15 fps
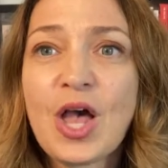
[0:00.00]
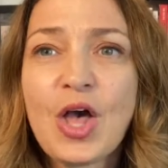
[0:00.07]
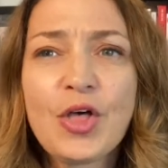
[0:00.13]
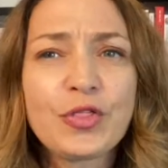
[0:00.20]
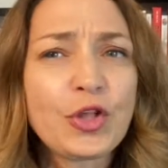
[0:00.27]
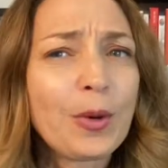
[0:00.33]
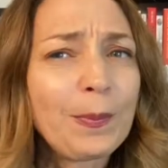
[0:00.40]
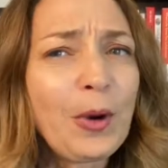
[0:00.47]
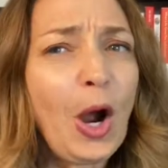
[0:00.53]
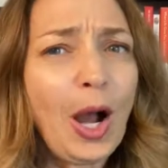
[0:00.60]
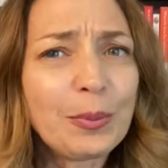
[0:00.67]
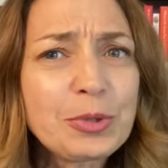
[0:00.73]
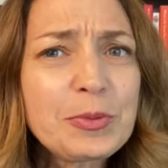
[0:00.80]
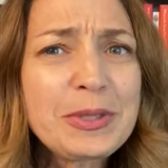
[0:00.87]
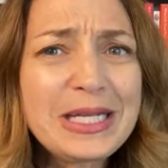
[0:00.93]
they're
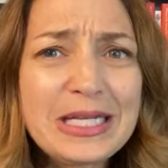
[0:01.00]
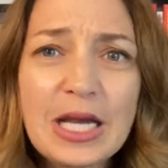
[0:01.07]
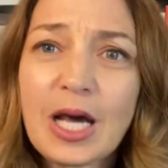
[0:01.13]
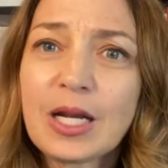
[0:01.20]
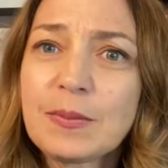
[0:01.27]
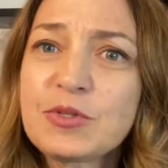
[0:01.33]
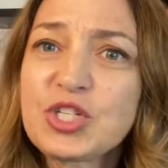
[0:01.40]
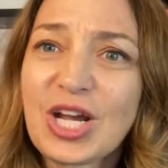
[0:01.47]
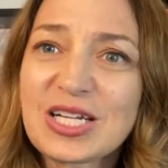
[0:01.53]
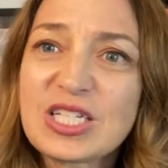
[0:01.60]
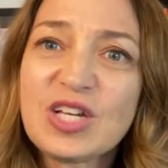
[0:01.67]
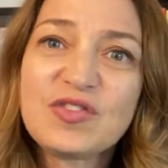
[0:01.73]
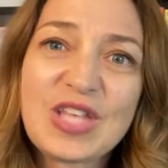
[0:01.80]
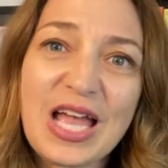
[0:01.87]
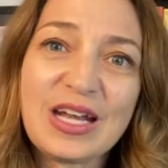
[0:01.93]
probably not
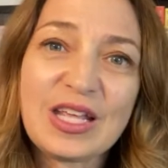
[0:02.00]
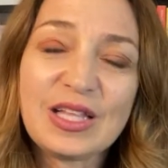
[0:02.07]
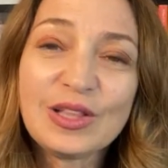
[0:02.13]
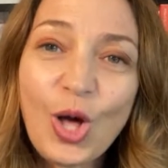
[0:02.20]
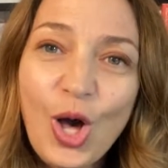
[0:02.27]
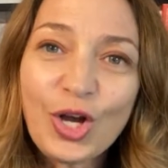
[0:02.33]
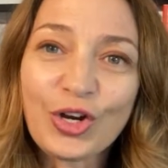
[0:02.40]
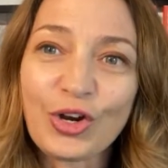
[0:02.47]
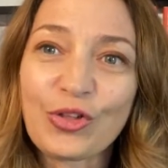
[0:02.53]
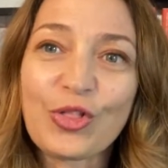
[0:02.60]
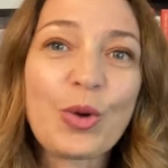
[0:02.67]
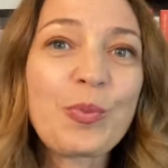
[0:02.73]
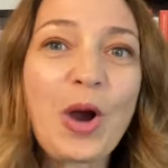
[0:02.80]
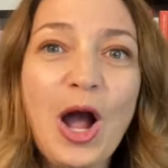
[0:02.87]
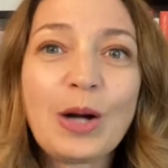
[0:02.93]
objectives any longer.
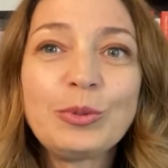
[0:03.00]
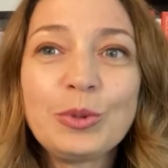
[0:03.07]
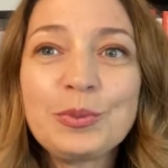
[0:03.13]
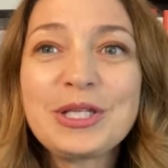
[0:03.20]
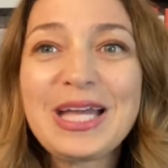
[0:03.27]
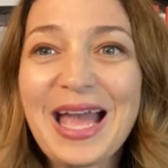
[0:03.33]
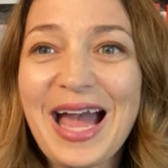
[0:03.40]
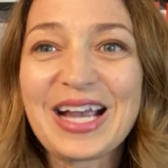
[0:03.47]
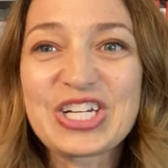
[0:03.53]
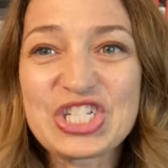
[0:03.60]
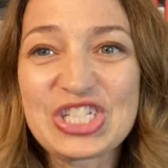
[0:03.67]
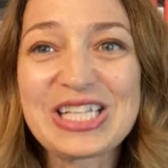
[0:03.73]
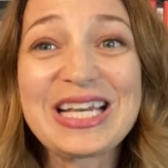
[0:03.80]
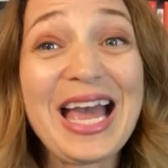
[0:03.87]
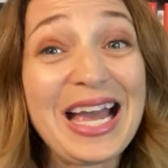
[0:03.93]
They're probably
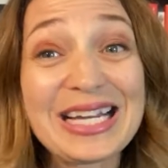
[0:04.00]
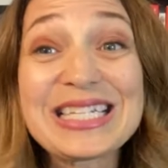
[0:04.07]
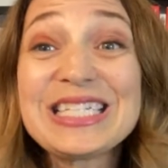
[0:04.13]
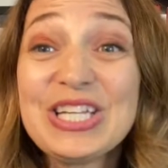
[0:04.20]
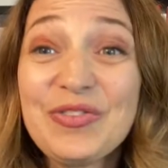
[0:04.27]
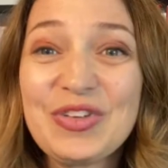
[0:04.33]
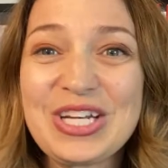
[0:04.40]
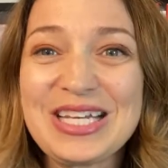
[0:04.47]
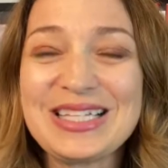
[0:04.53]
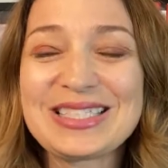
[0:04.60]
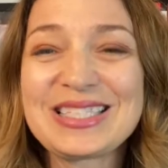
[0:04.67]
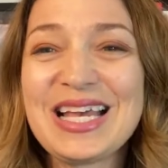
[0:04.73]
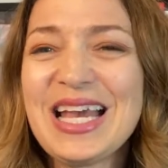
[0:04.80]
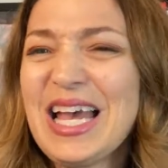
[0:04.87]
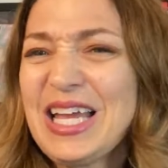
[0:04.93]
actually activities.